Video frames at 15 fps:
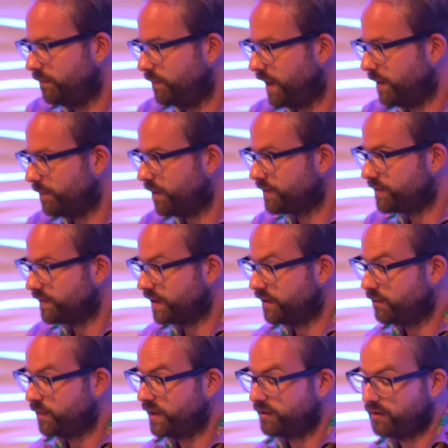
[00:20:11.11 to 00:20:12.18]
black box
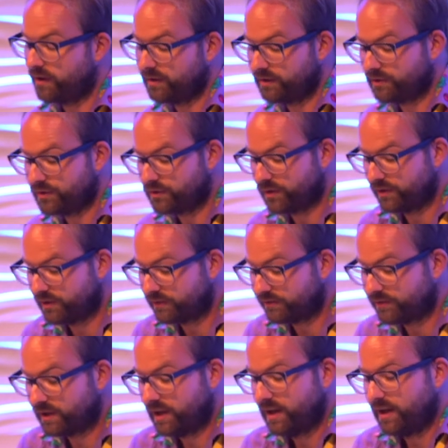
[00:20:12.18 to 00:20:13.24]
thingy we are not in control
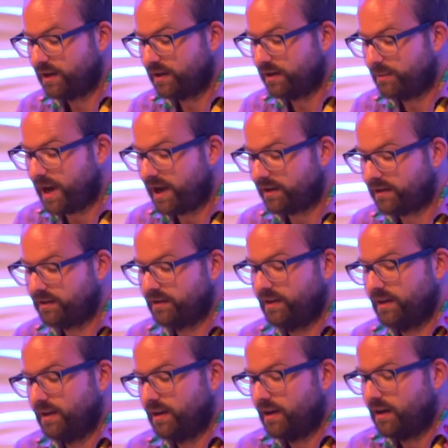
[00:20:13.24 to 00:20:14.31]
of in the back
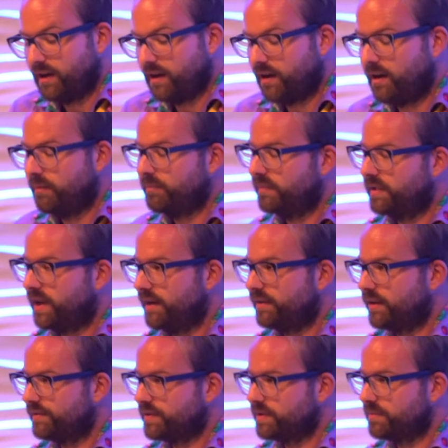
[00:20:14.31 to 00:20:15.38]
um, that
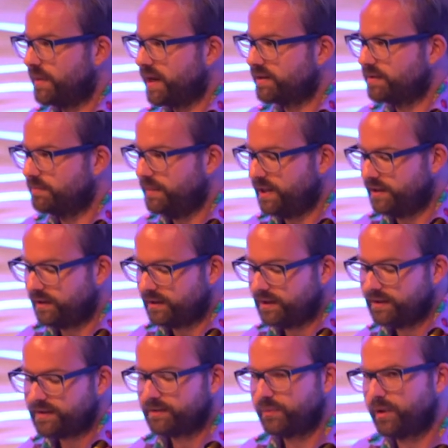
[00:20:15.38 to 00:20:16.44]
gives us back some media
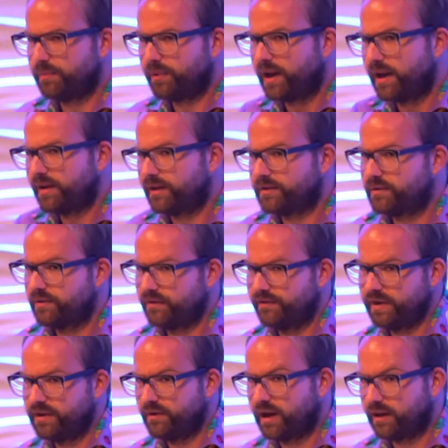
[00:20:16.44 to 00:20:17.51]
keys, and we apply that to the
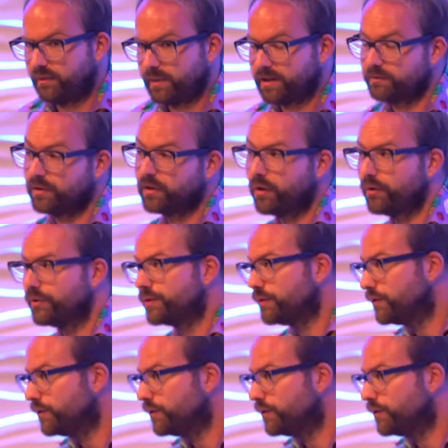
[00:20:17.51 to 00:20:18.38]
video element we're going to